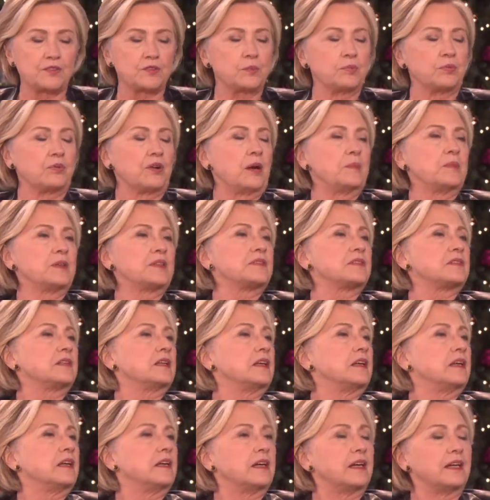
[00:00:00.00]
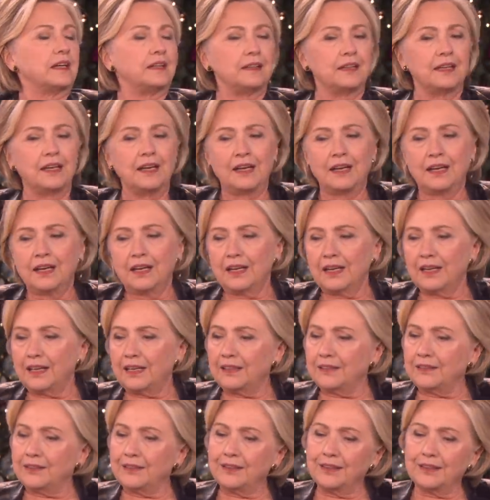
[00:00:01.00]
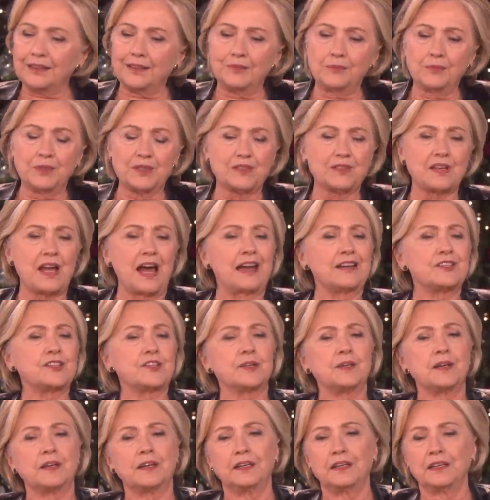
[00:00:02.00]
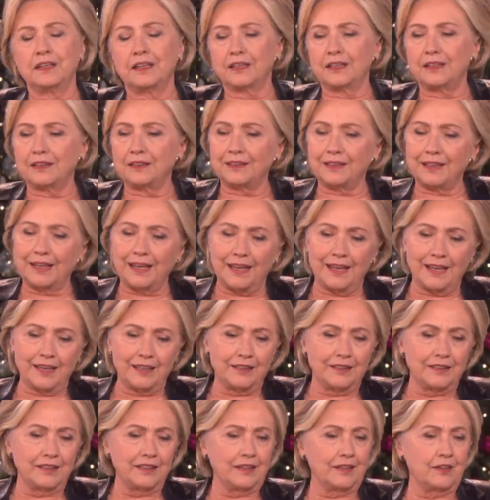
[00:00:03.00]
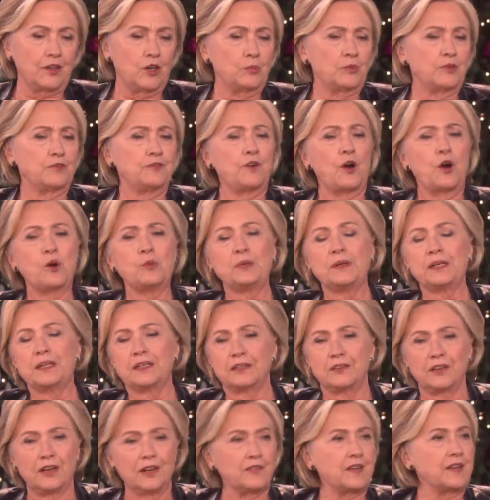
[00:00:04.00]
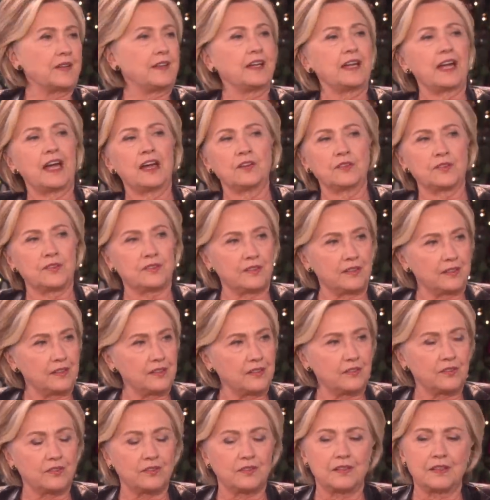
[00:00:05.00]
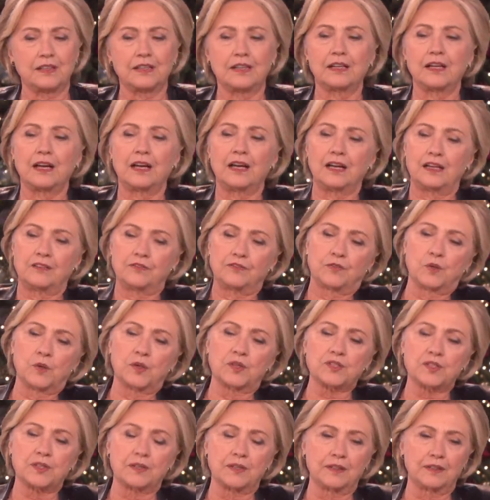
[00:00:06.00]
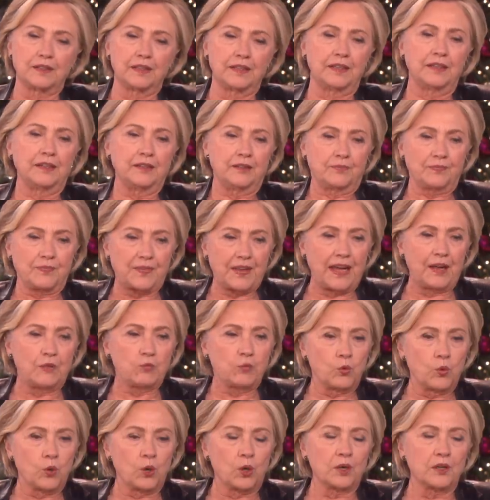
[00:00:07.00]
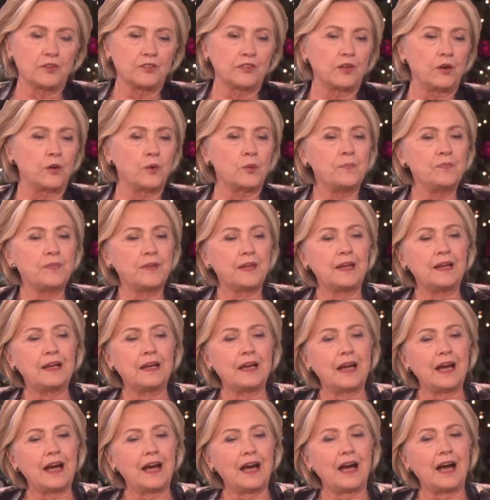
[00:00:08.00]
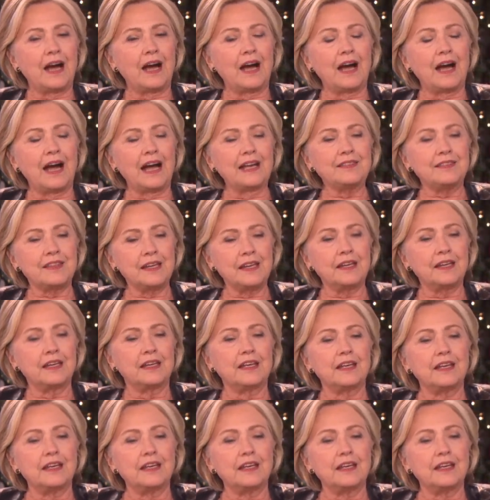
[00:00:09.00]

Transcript: supremacy and, and misogyny and, and homophobia and everything else that is uh, unfortunately at work. So I think